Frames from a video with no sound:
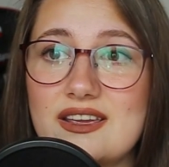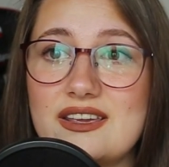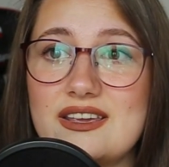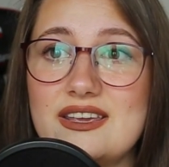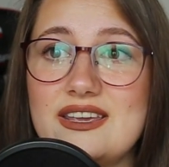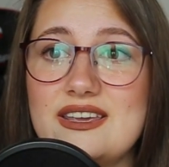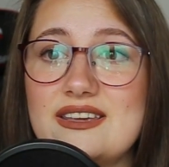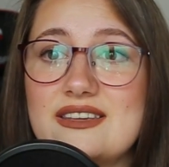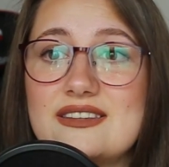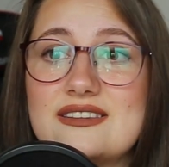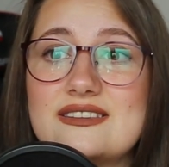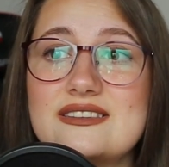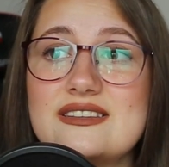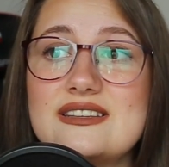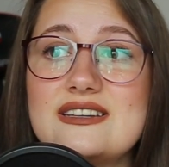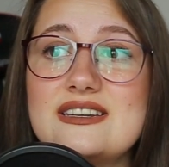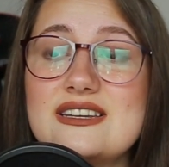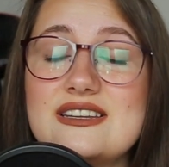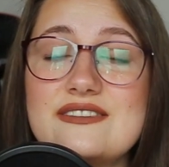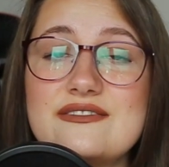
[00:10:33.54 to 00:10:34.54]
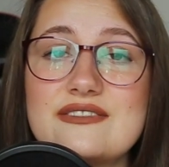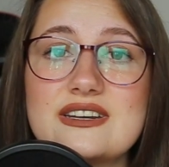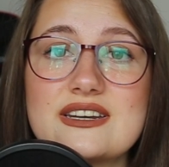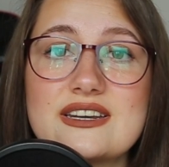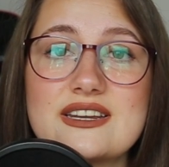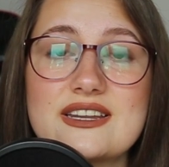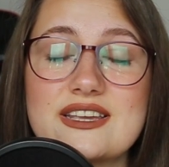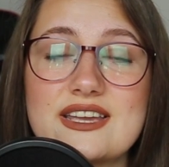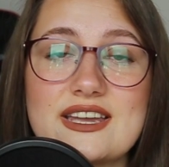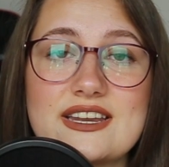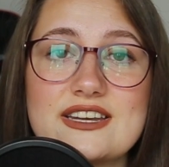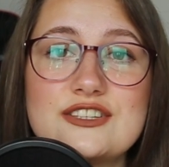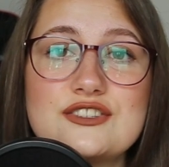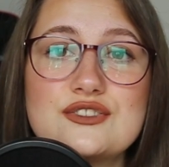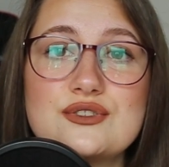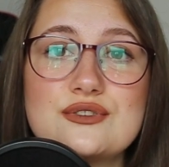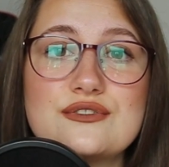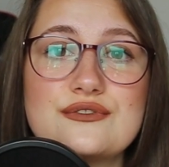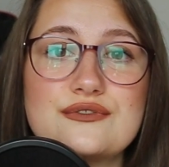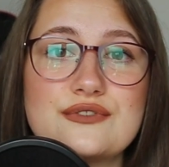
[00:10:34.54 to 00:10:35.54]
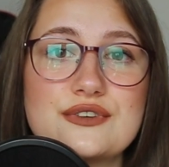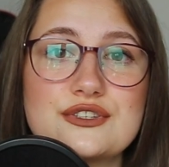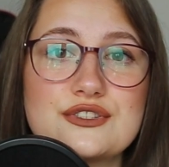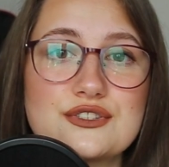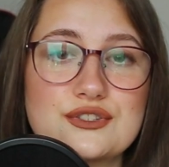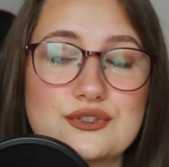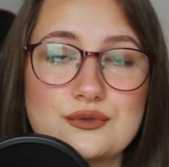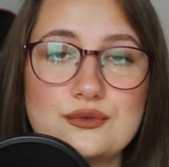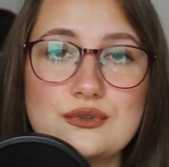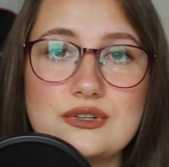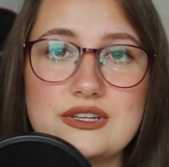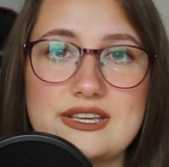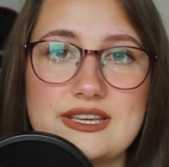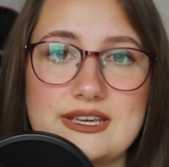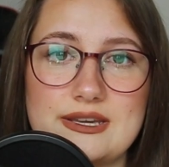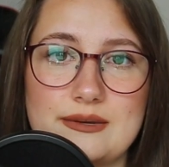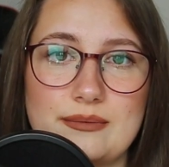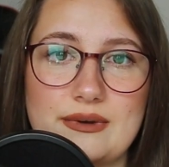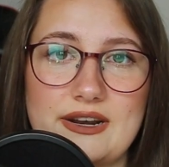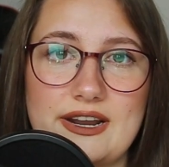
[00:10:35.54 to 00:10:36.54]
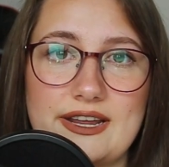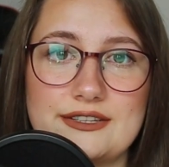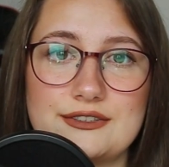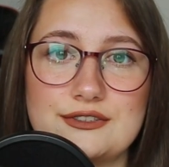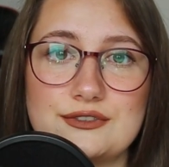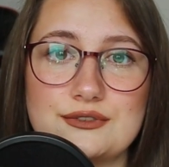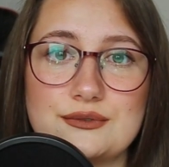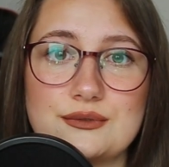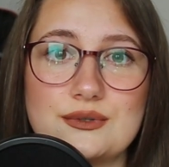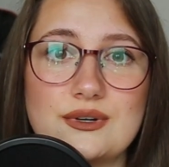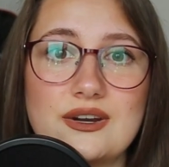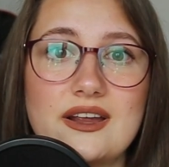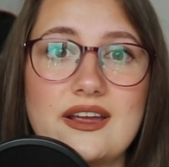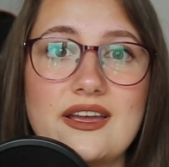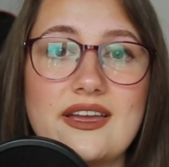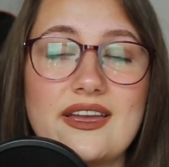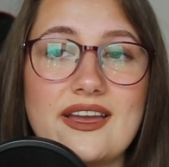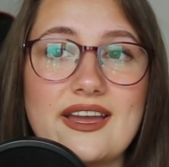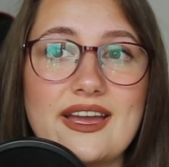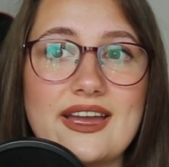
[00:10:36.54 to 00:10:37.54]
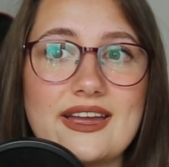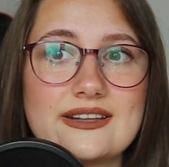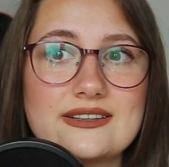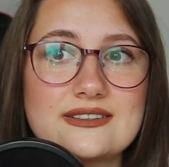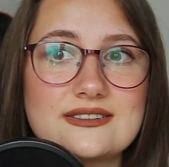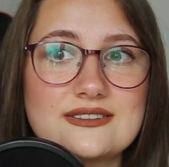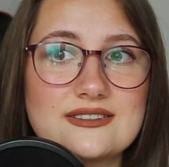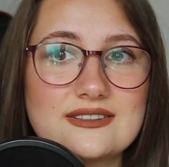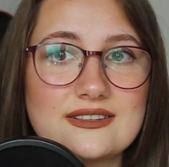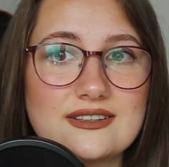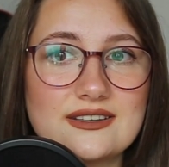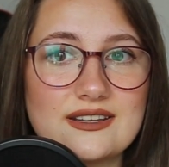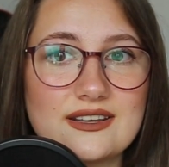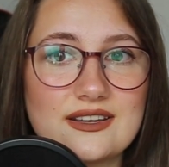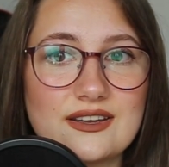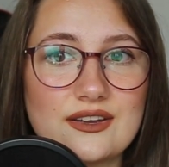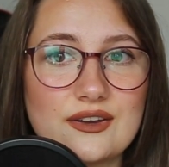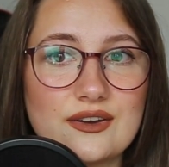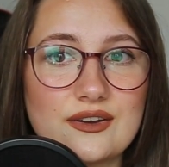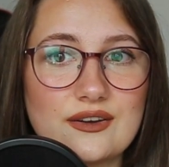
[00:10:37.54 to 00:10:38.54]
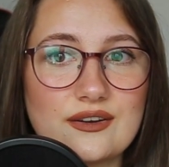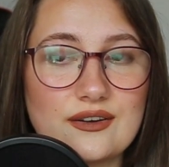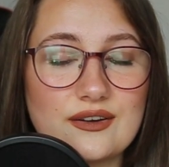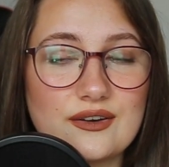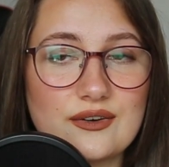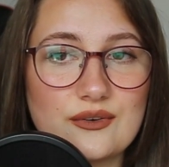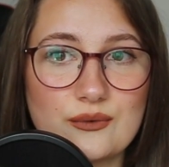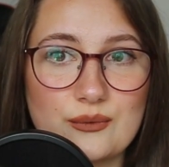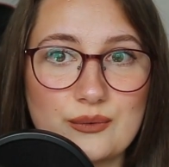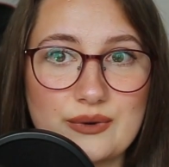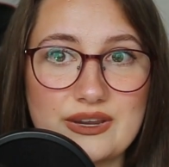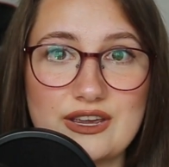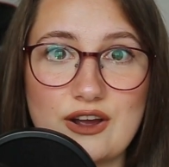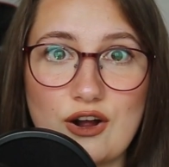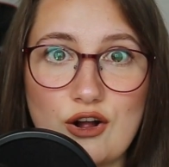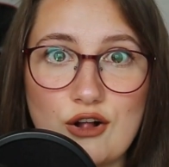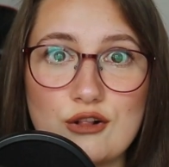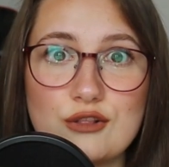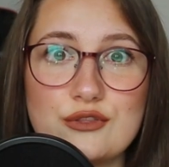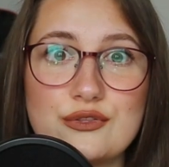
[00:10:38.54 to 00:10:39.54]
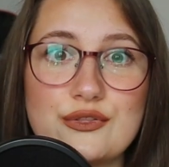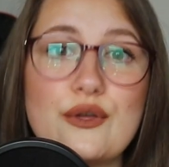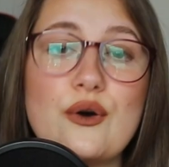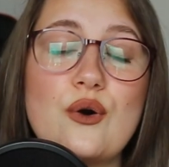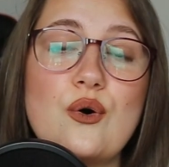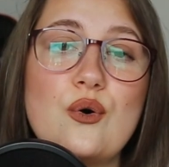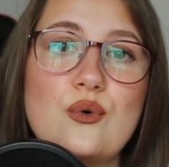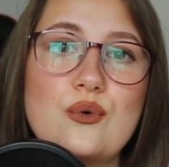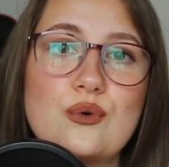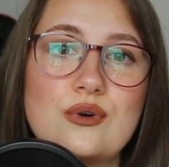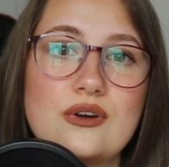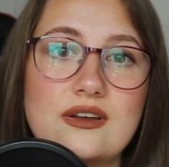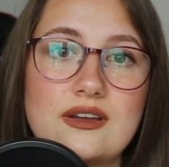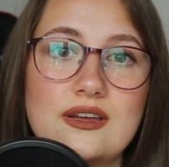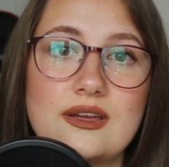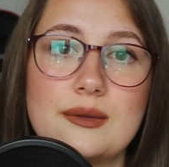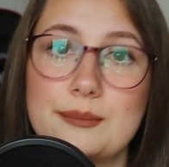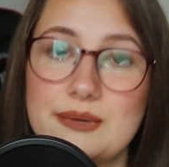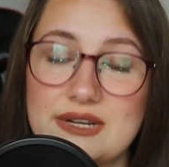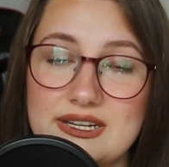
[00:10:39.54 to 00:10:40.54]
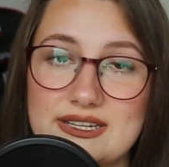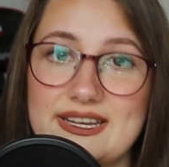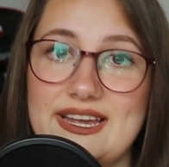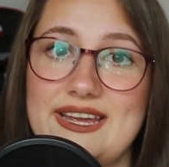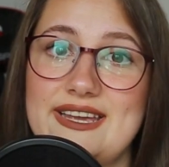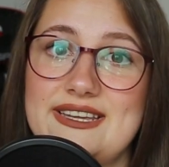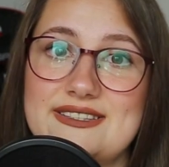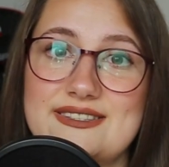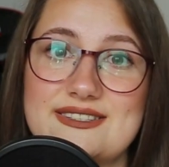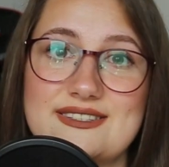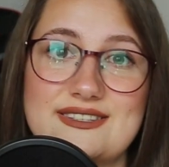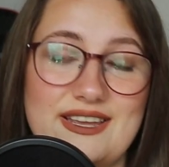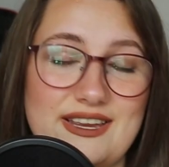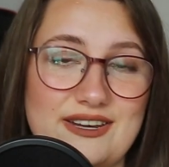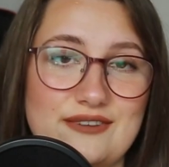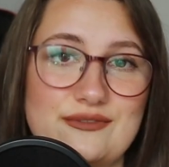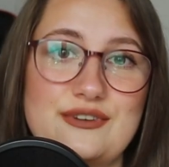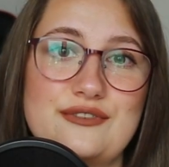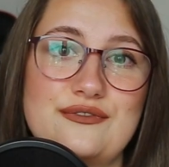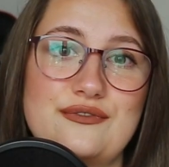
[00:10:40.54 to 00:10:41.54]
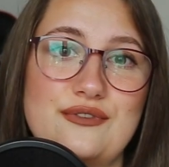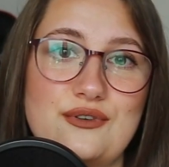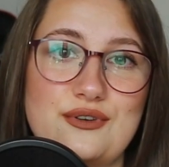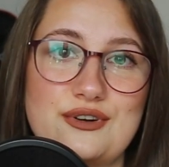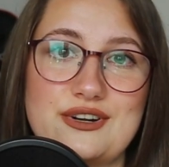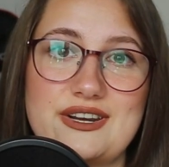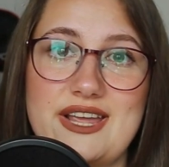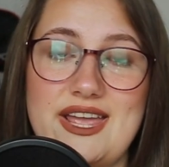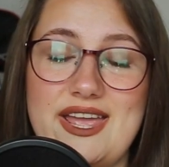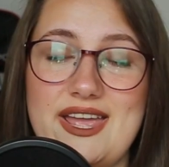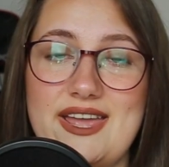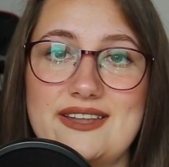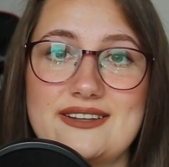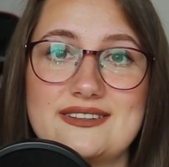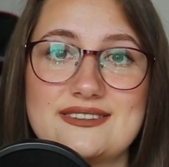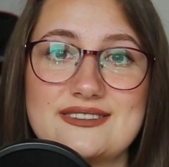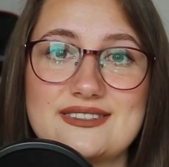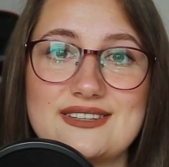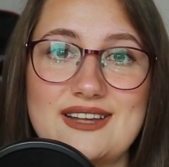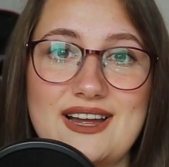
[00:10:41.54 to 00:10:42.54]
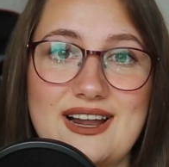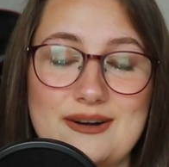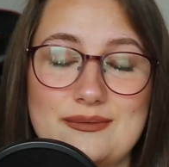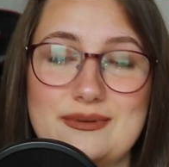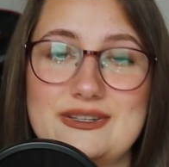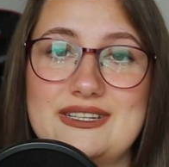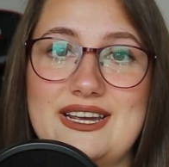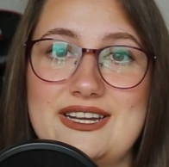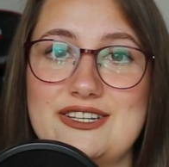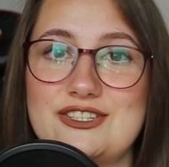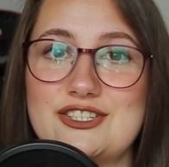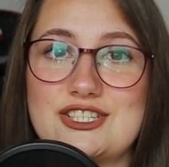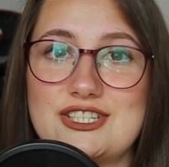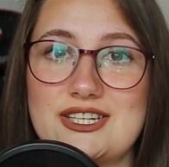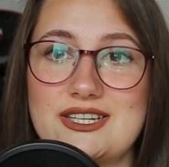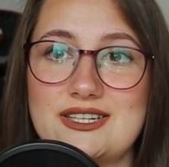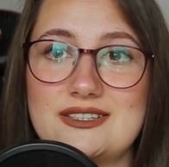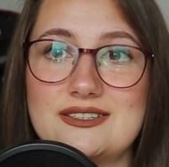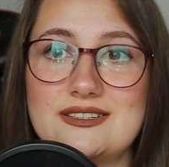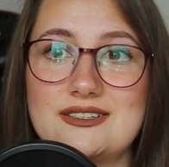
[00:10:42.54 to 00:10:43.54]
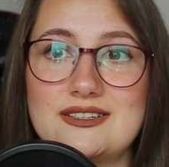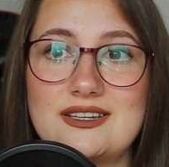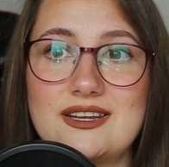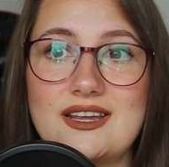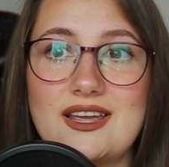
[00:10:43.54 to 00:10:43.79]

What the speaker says: He didn't even get into the first school he applied to. And we all know Bill Gates, Henry Ford, and Albert Einstein.